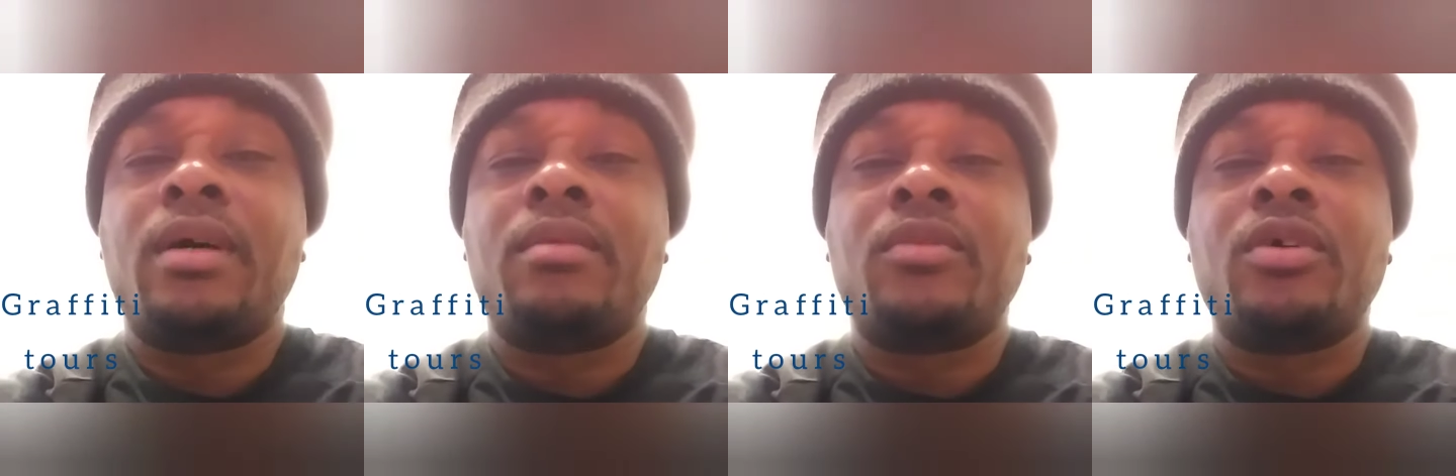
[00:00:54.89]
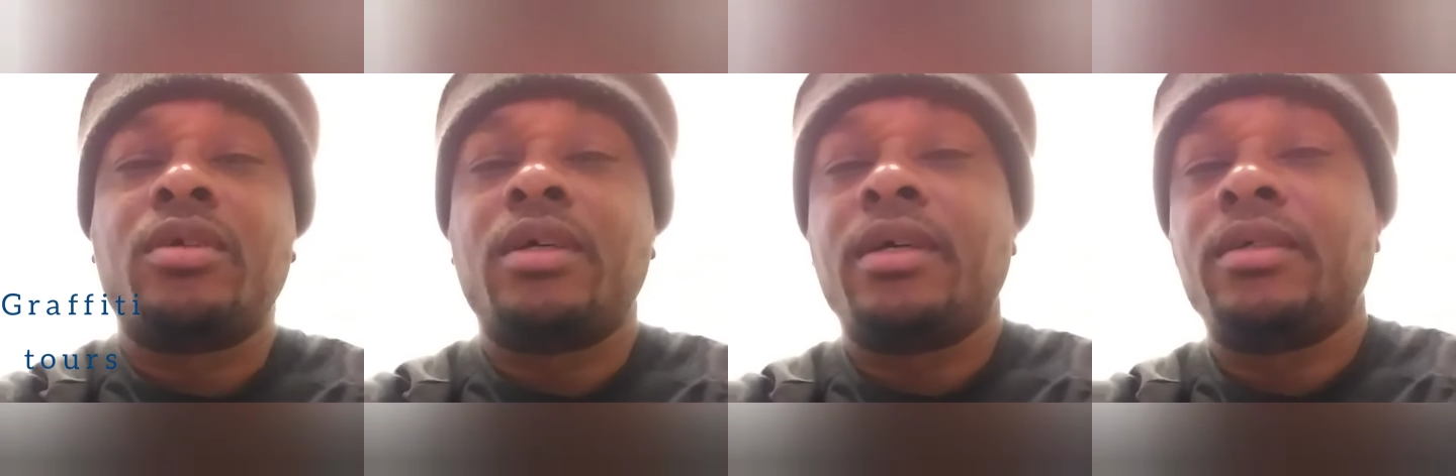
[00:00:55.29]
I'm
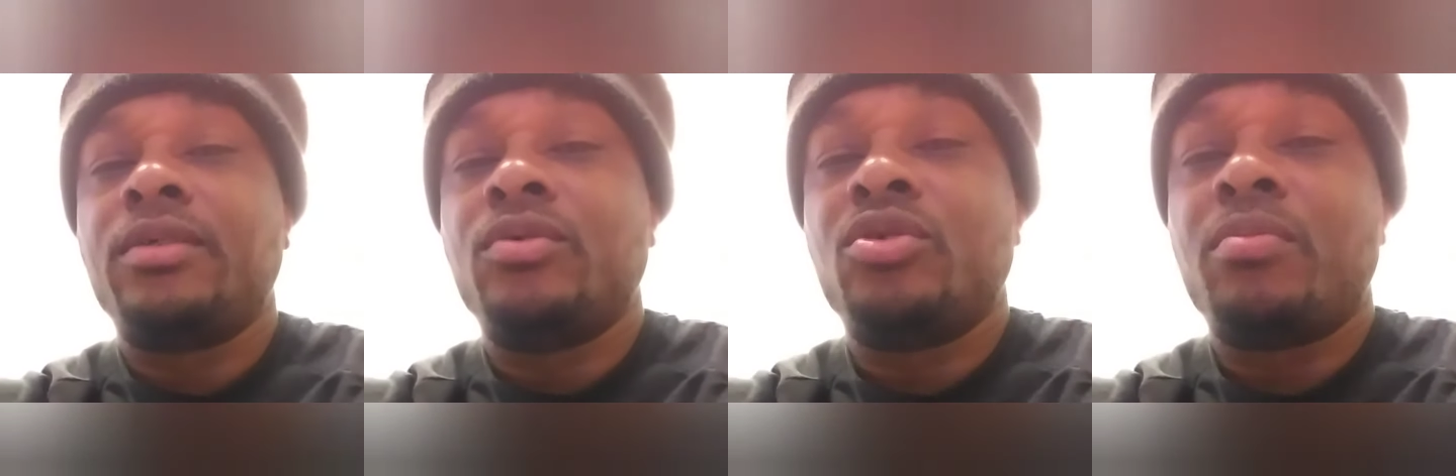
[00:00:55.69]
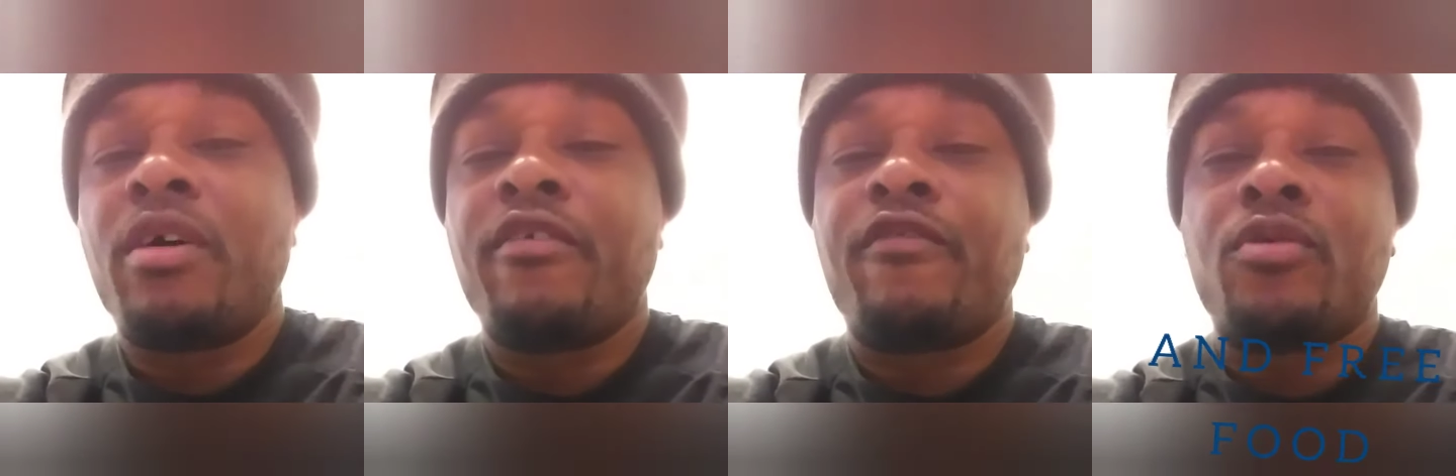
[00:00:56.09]
gonna use
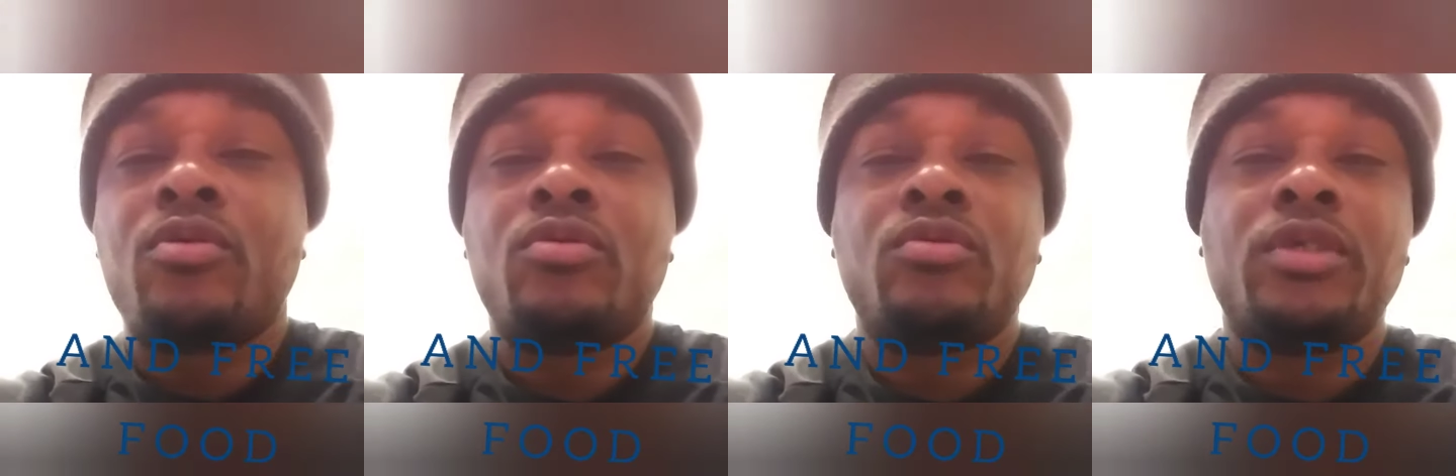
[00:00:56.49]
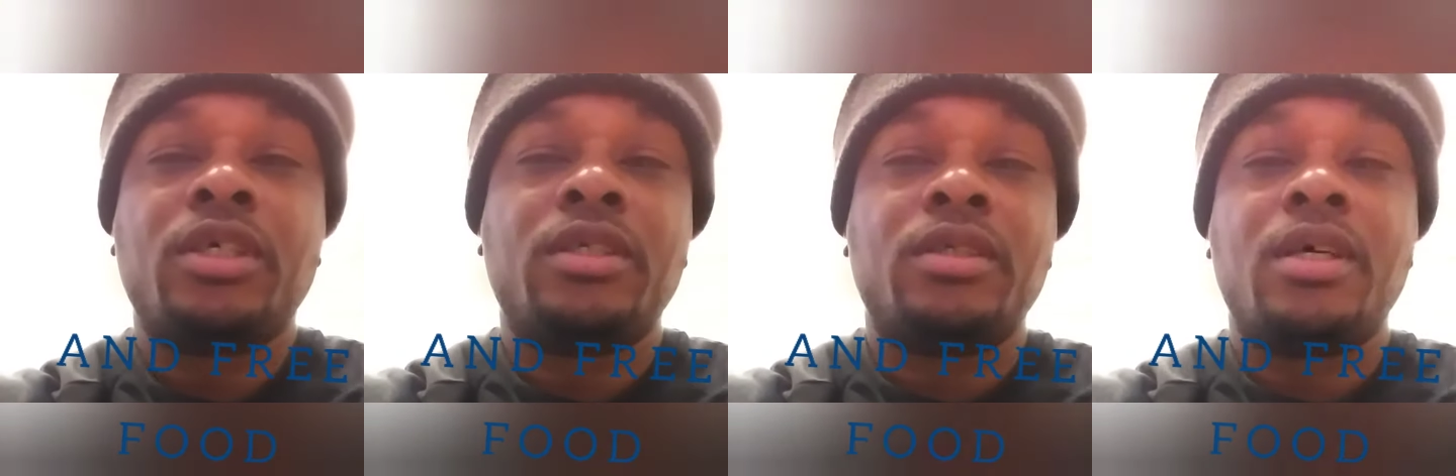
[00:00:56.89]
my phone
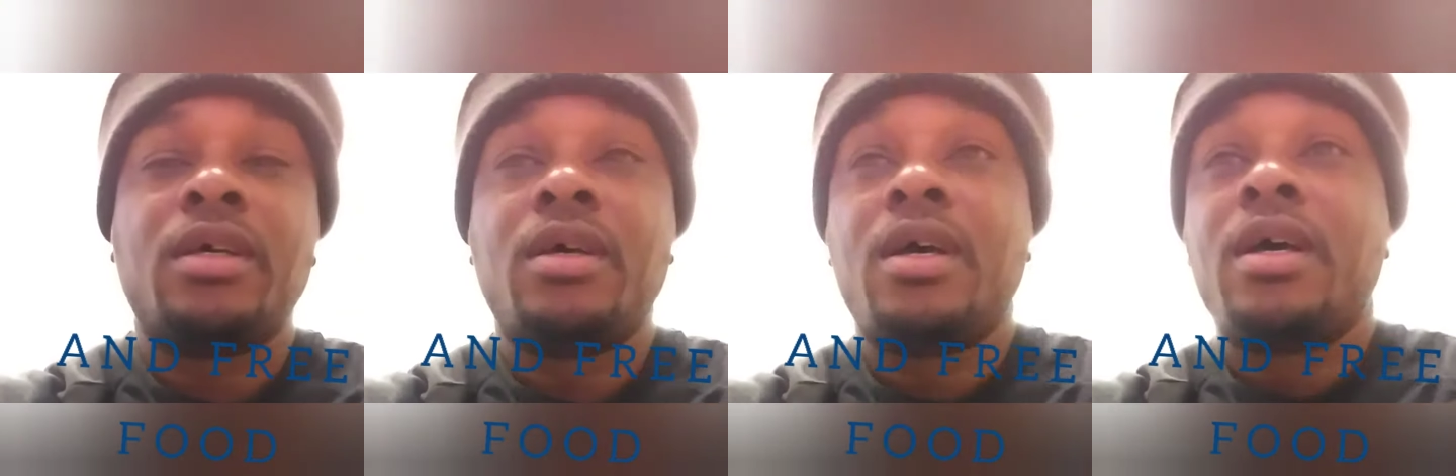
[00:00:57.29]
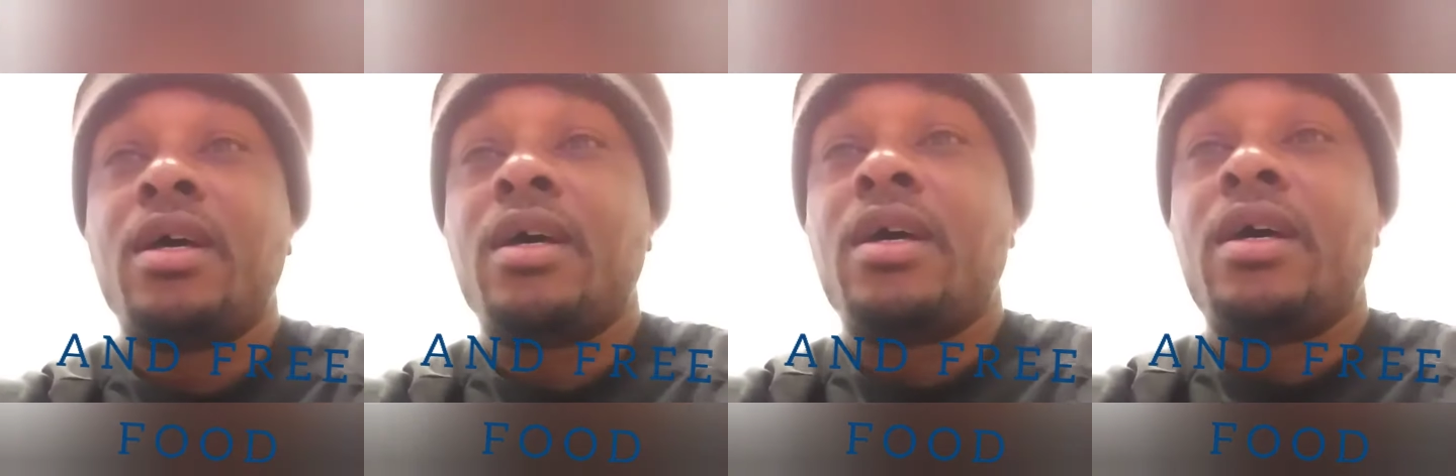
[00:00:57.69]
and
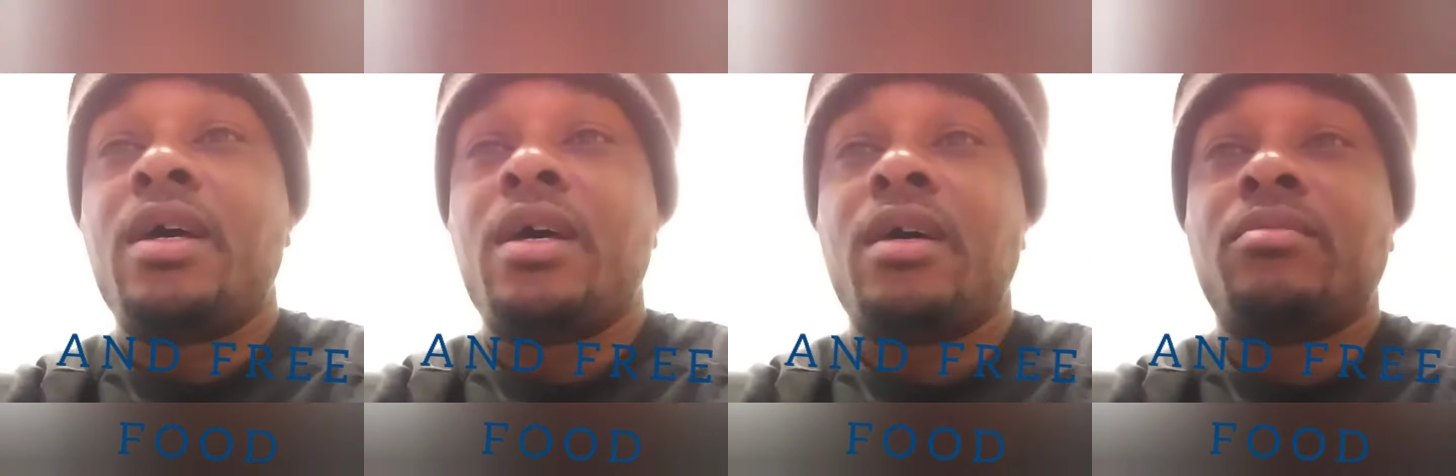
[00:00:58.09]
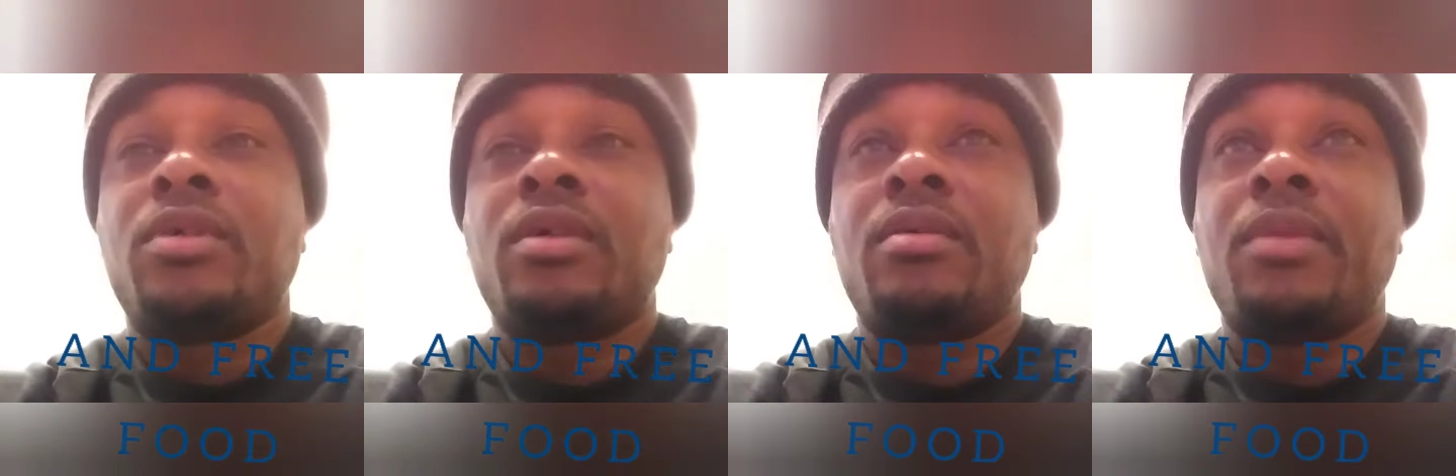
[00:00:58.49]

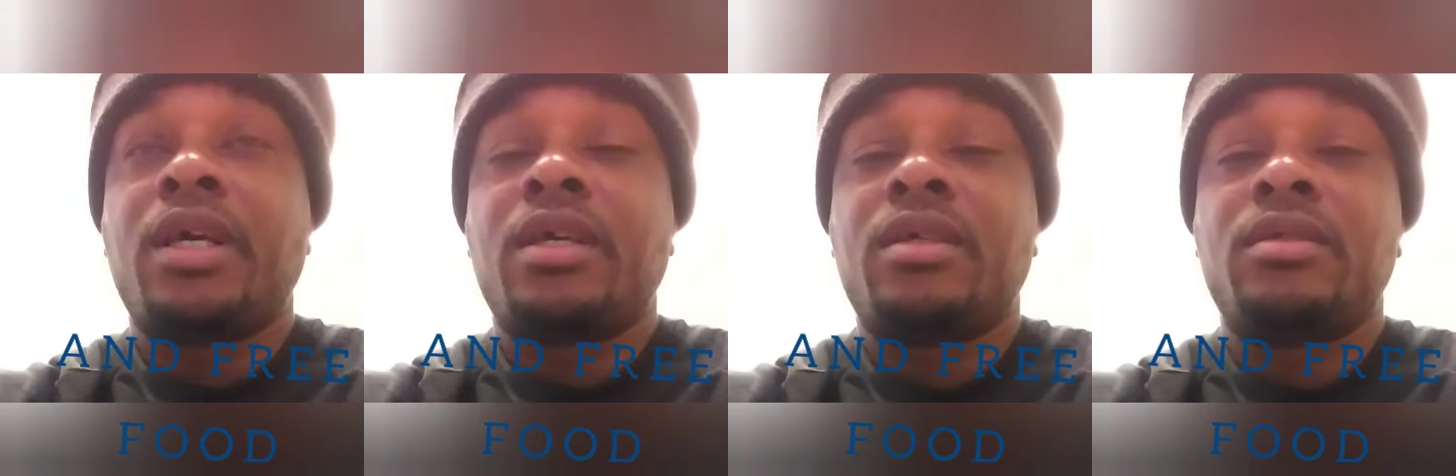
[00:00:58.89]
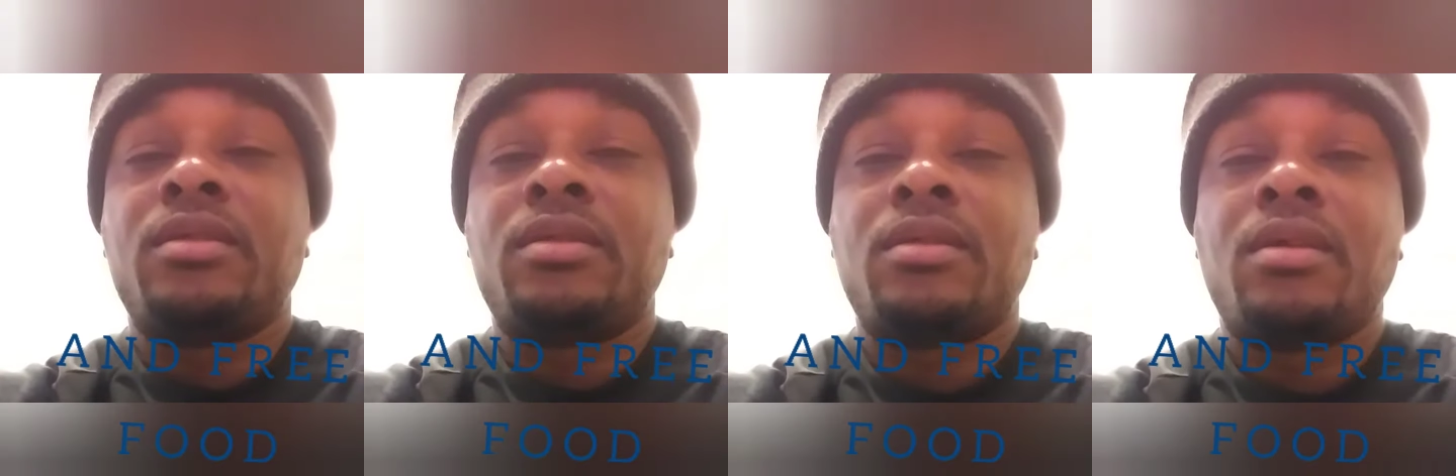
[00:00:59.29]
gonna make it
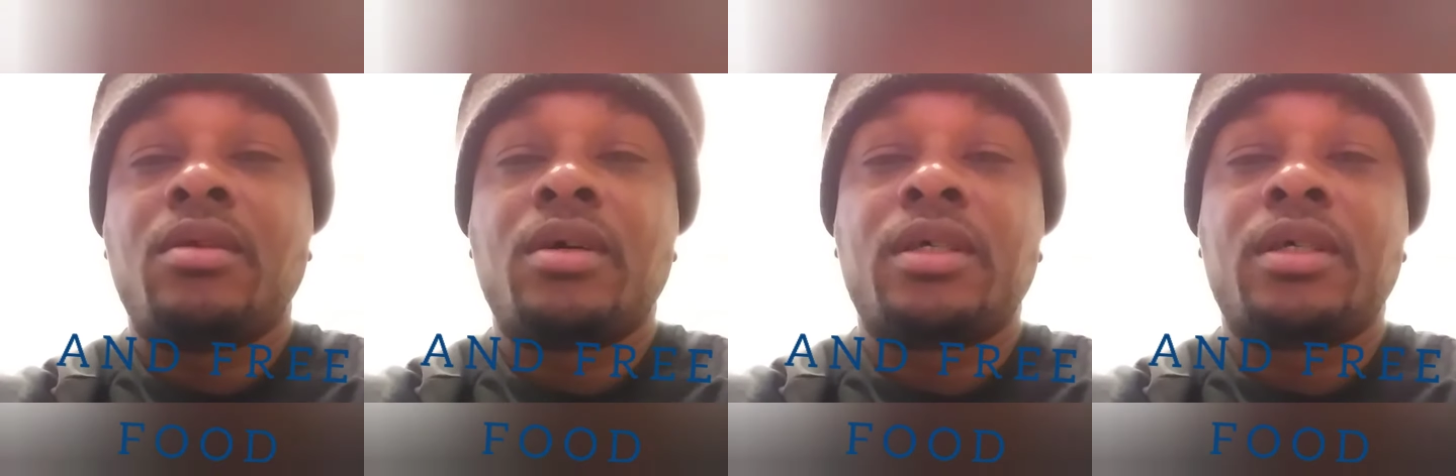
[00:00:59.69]
look